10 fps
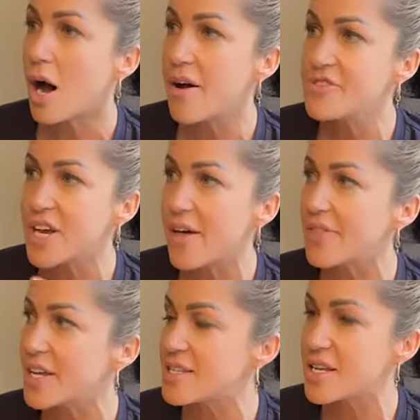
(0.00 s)
I've
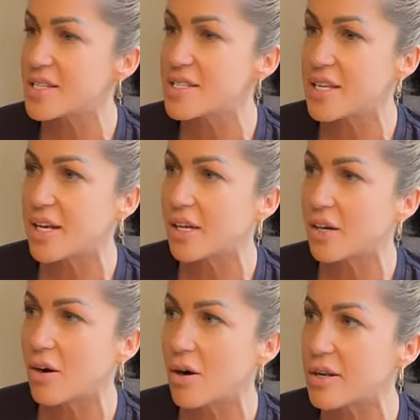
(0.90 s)
done these sitting
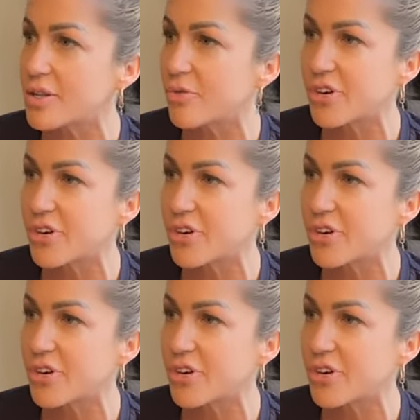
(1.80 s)
on the